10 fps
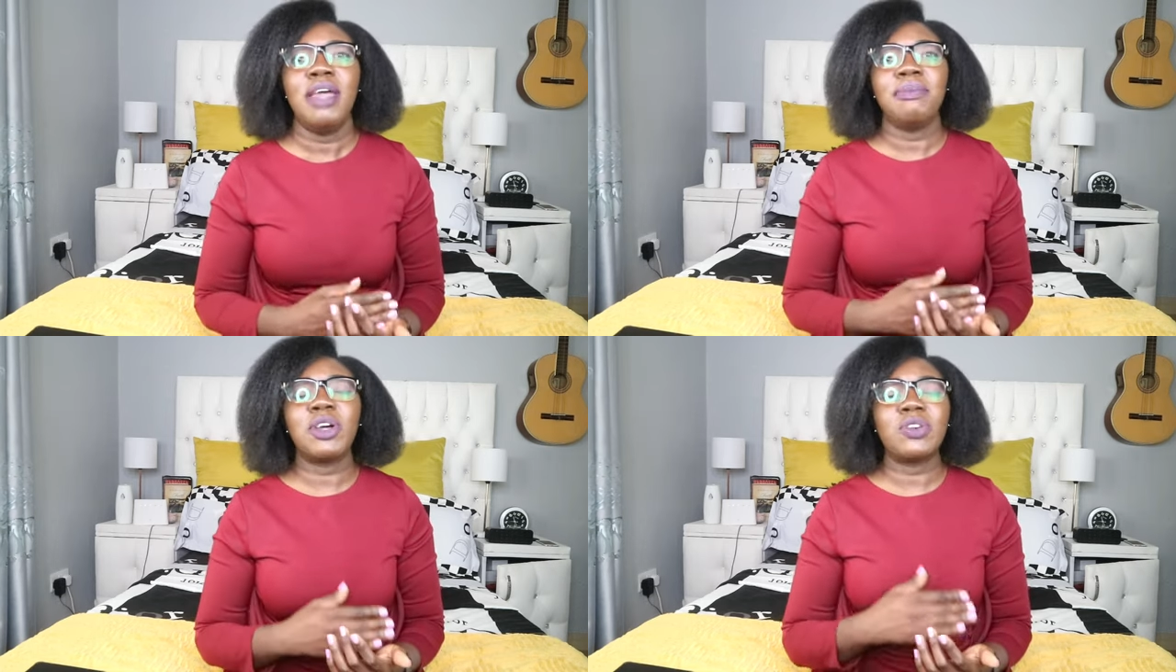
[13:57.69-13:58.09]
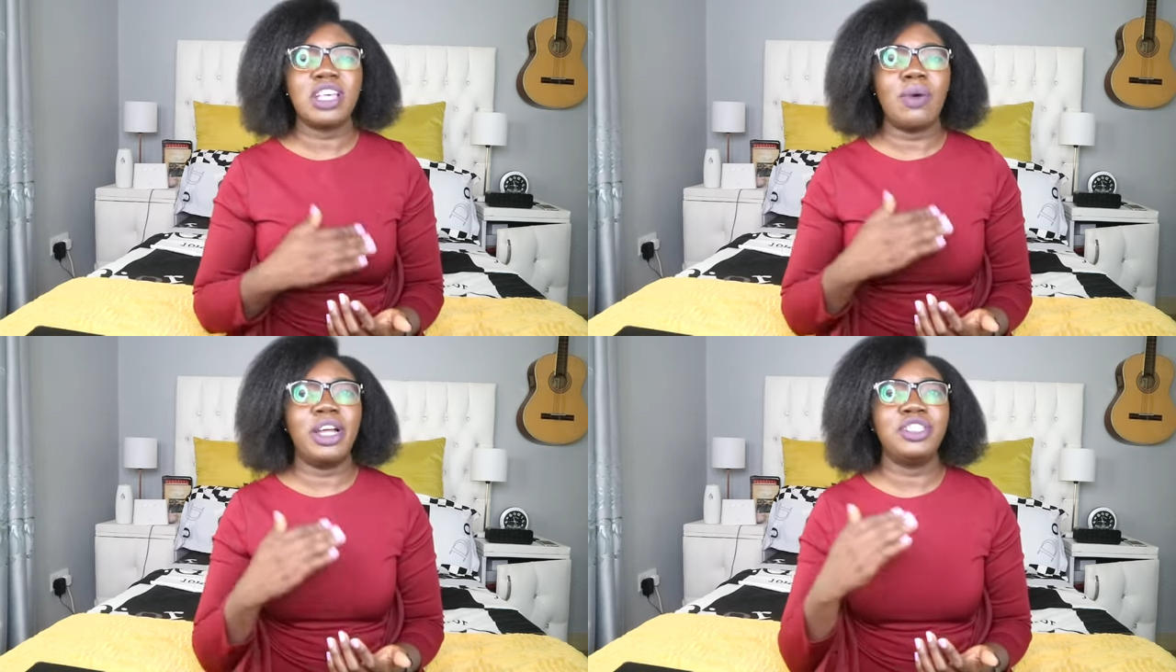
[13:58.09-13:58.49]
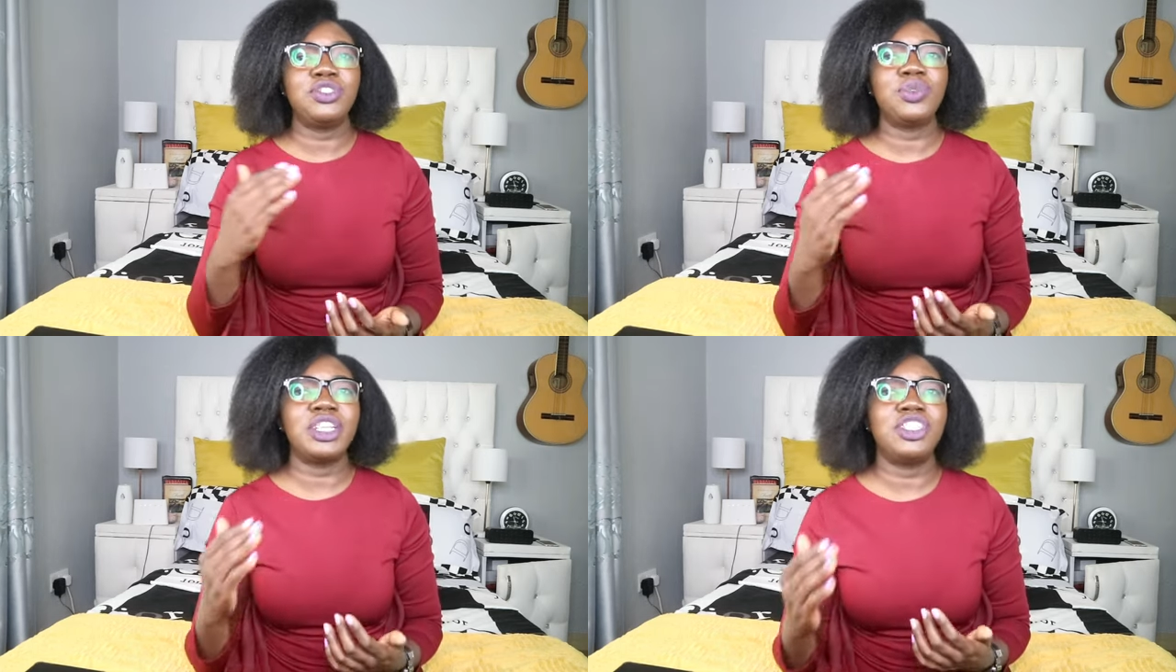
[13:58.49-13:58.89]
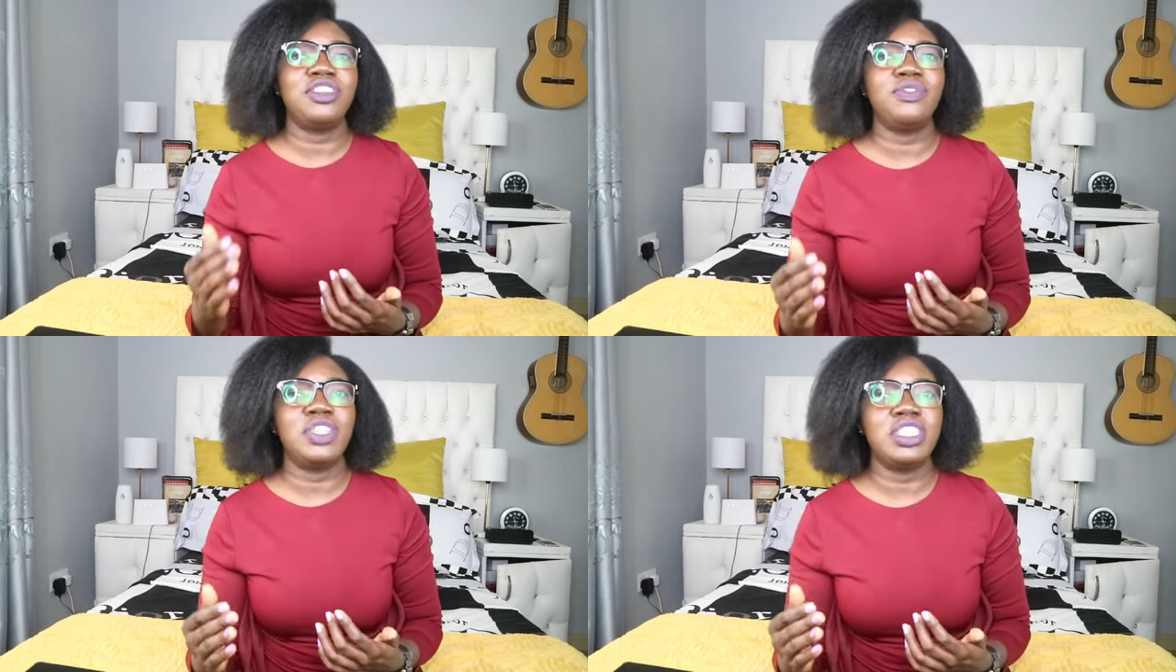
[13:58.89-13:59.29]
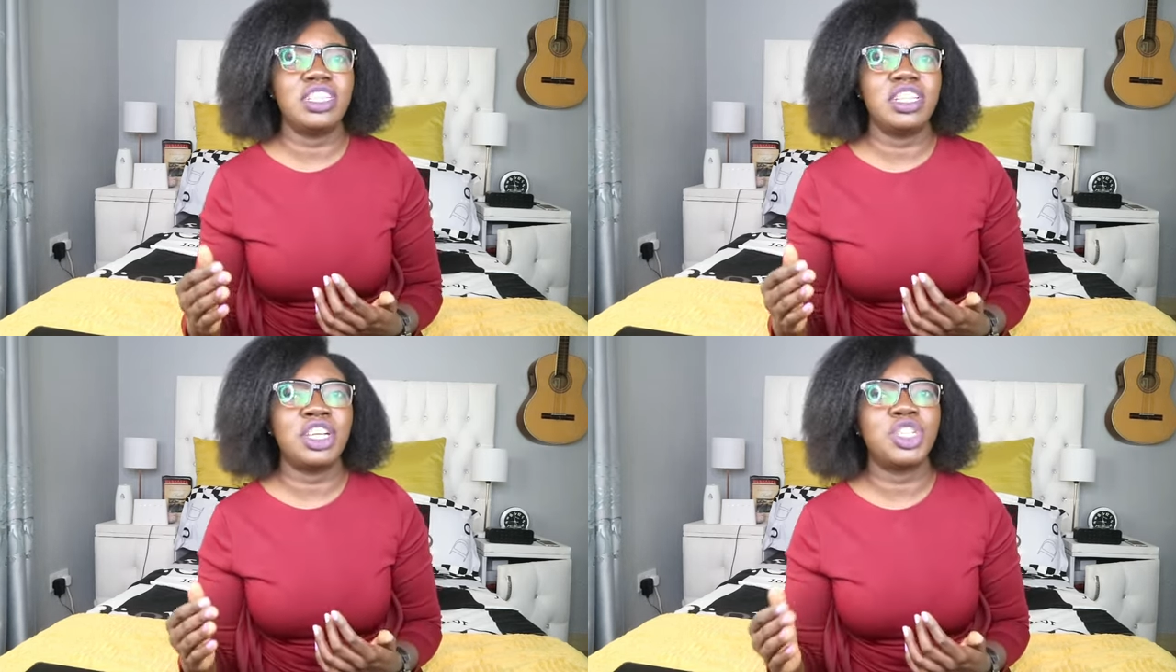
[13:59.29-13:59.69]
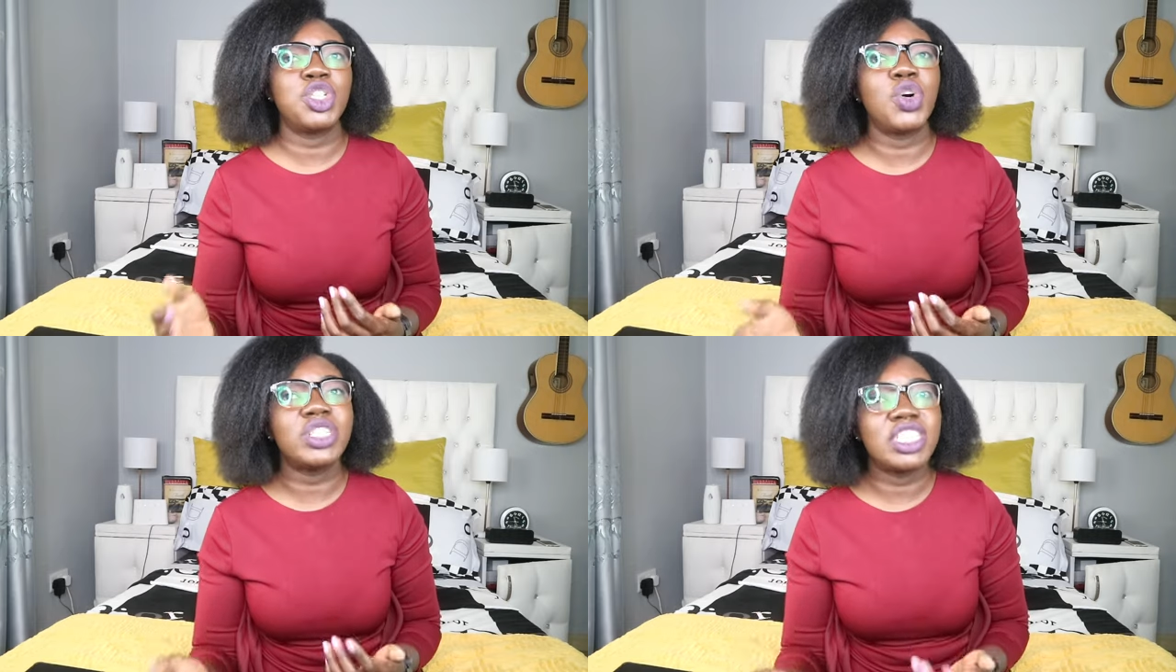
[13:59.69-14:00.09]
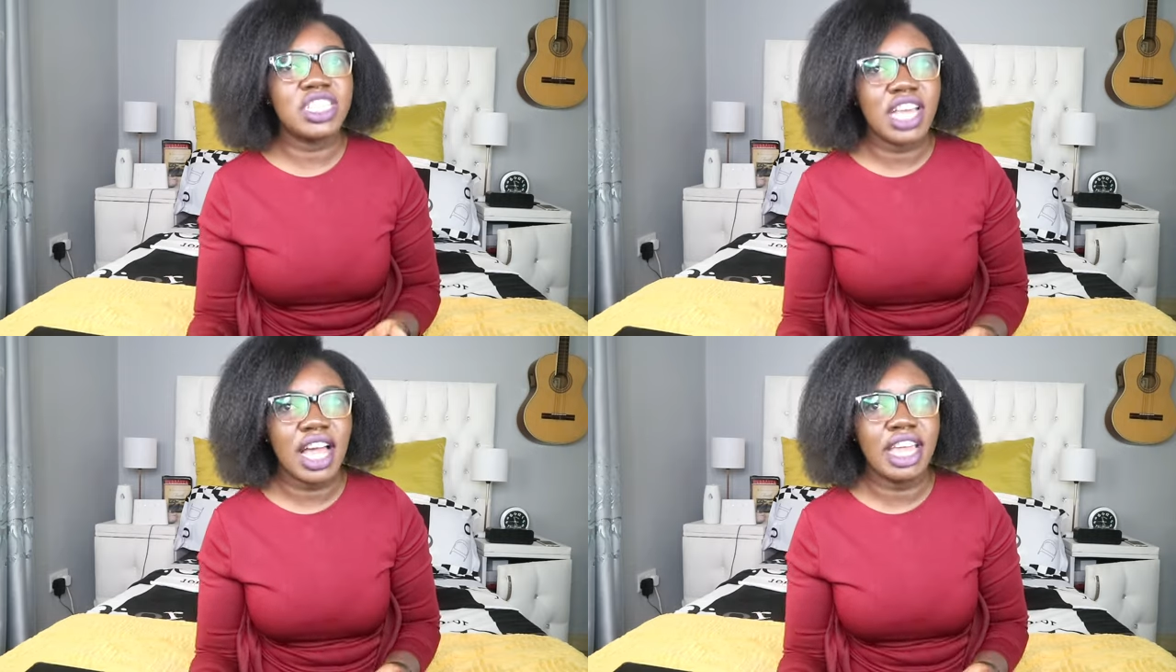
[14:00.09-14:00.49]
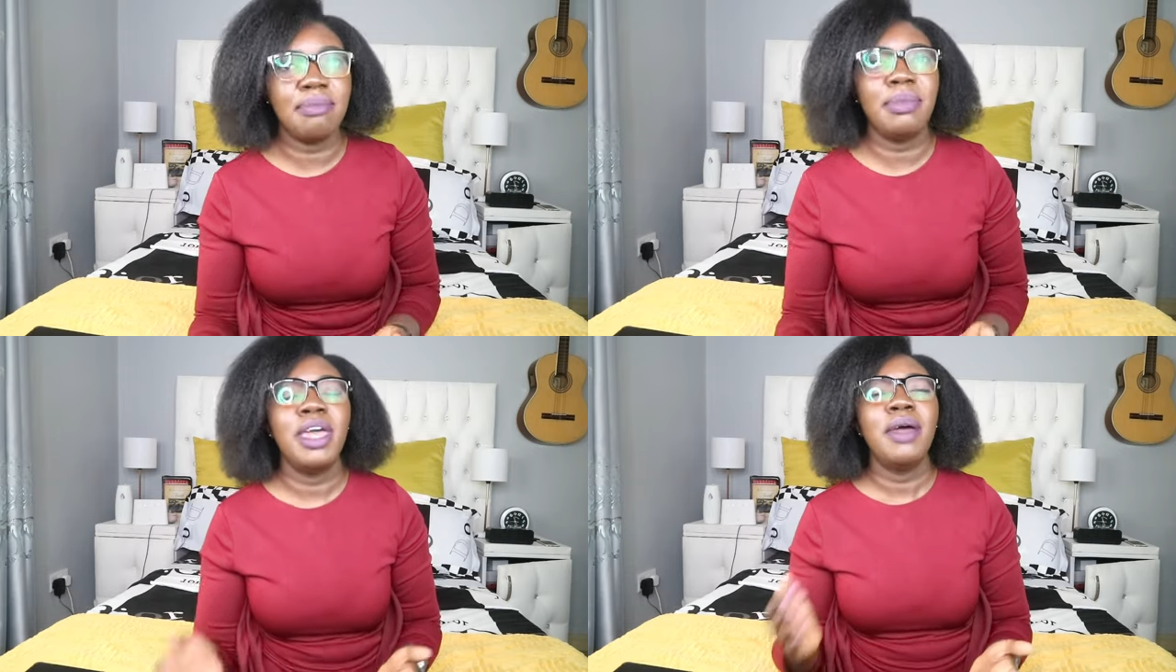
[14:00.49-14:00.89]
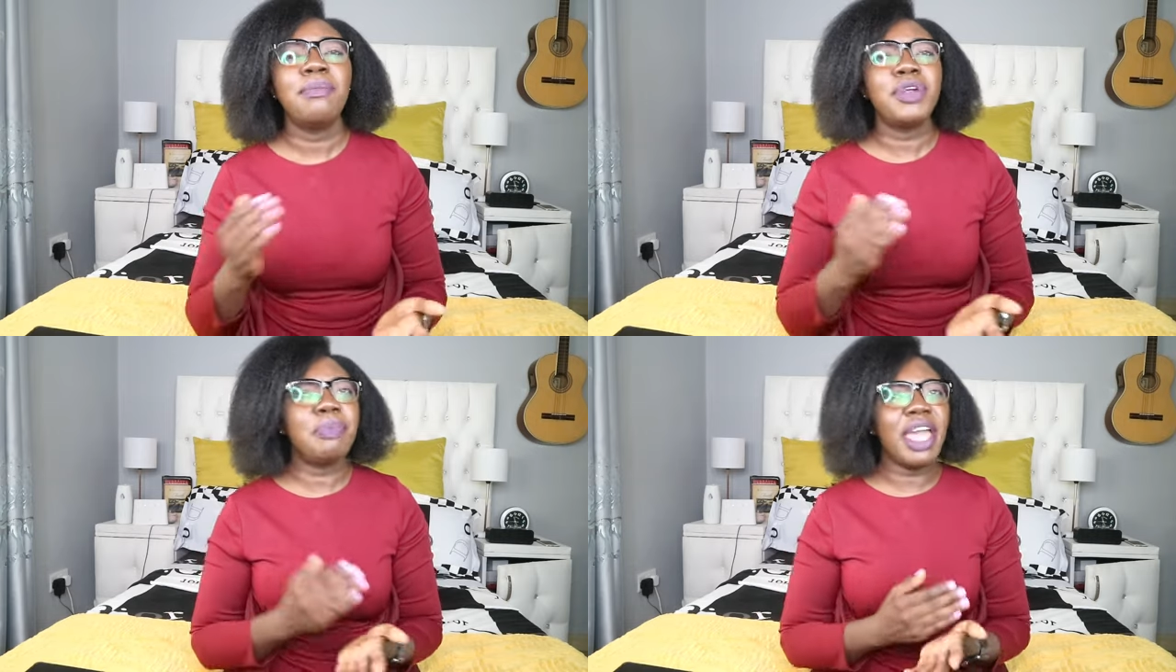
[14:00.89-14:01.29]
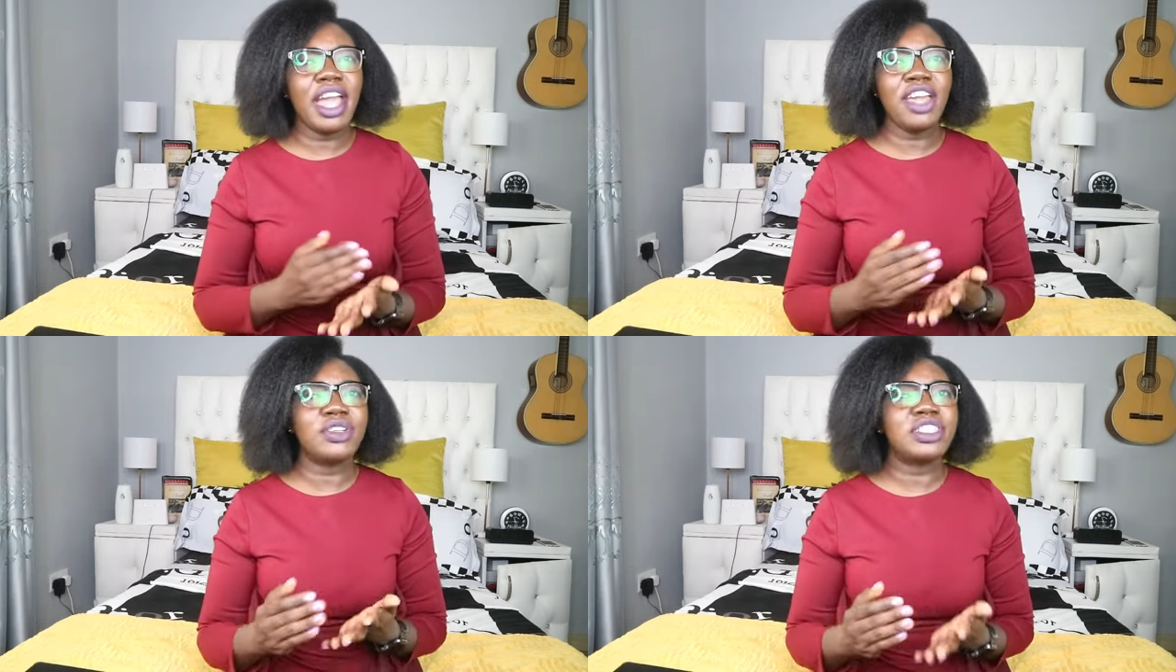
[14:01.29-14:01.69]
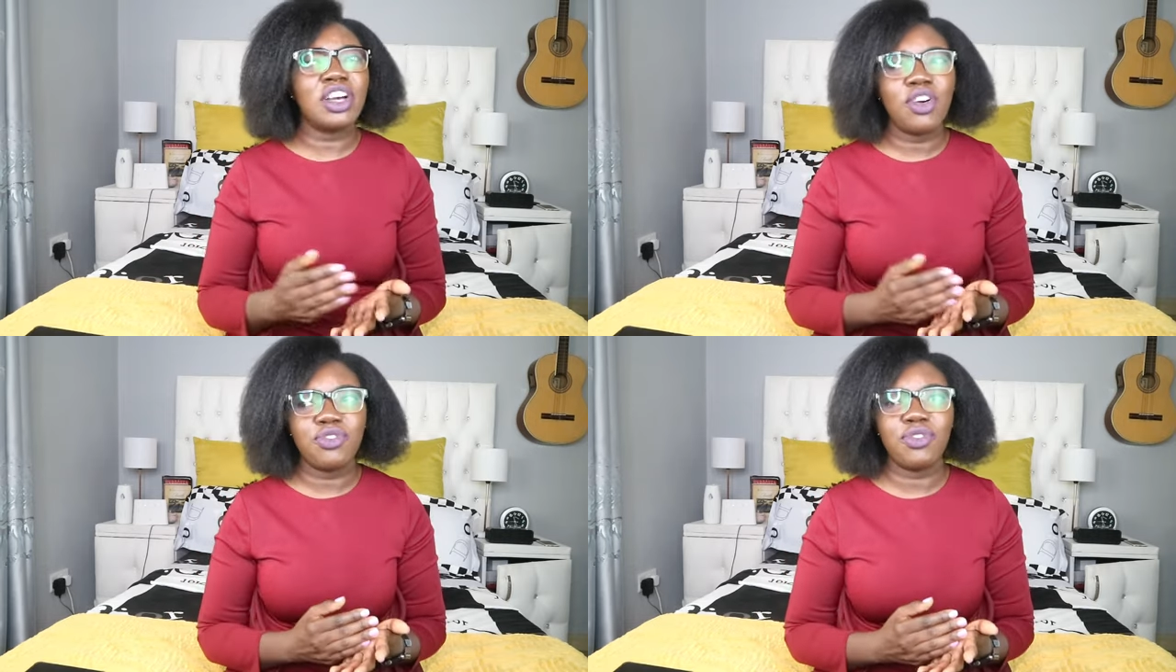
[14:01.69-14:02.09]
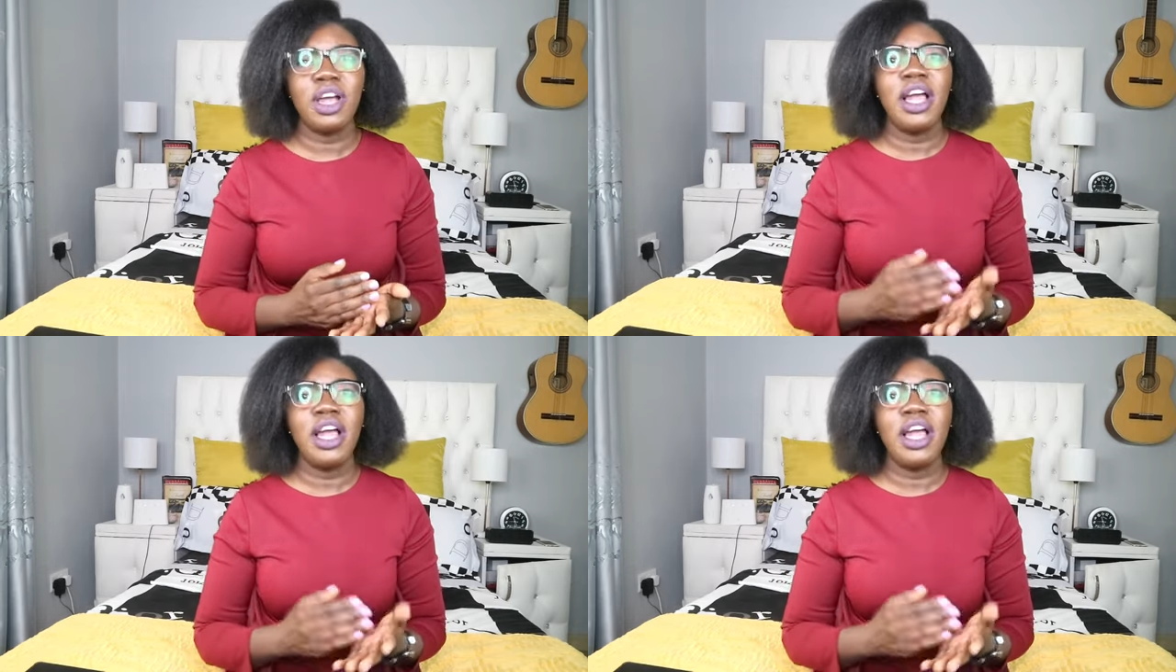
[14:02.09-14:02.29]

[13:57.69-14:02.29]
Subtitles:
because I want to achieve this in a short time. Prepare yourself.